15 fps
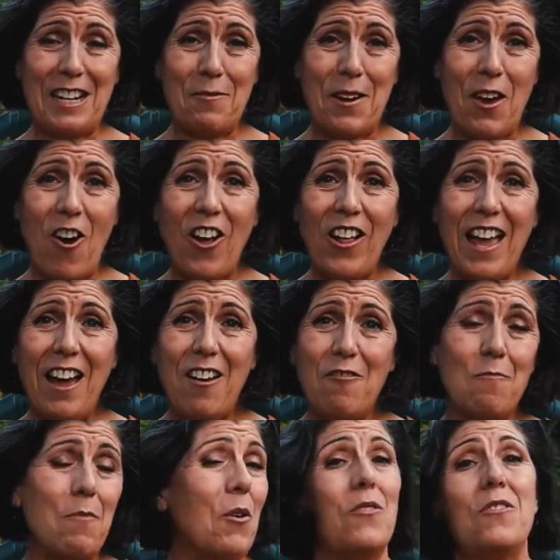We all
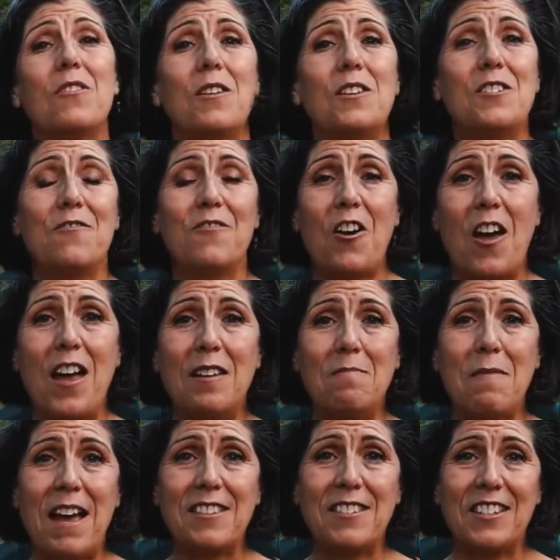have both the divine
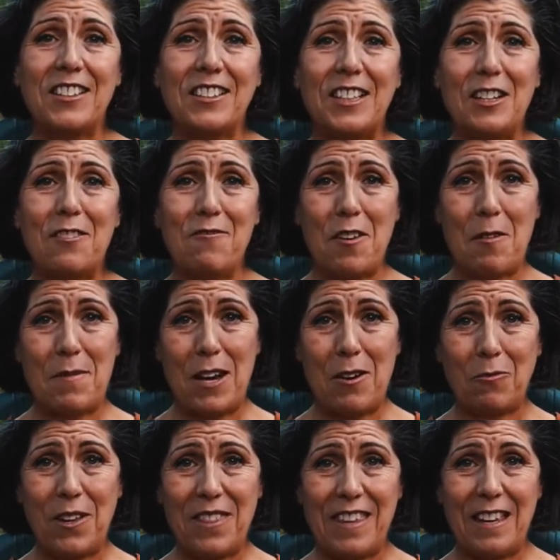masculine and
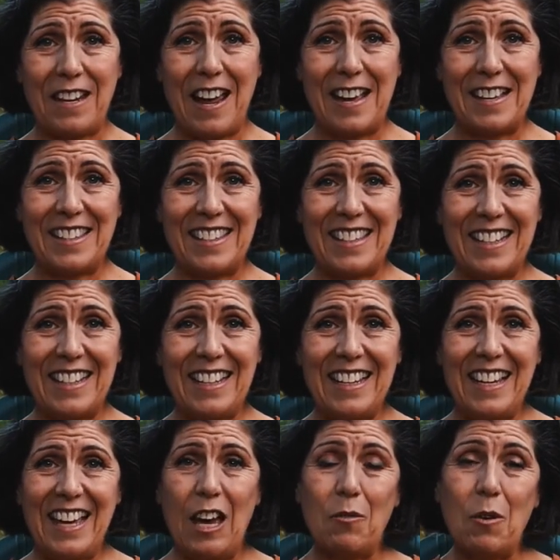feminine within us,
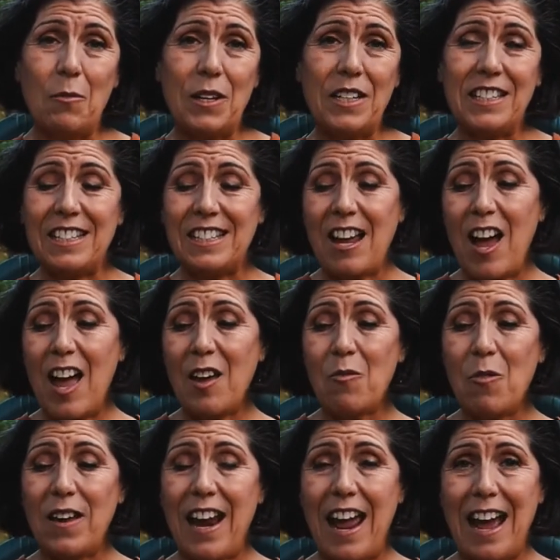and when we deny
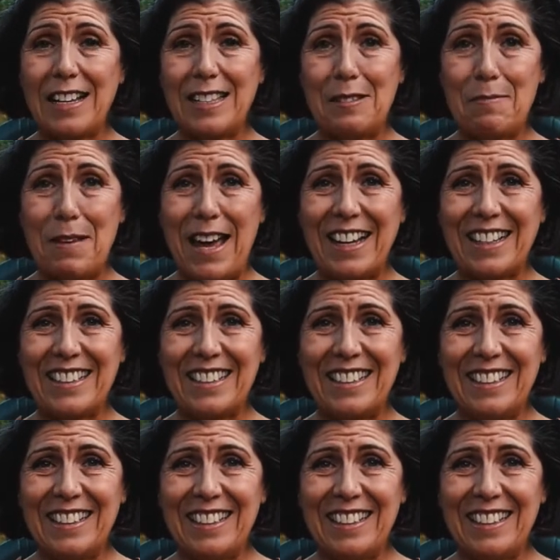one aspect,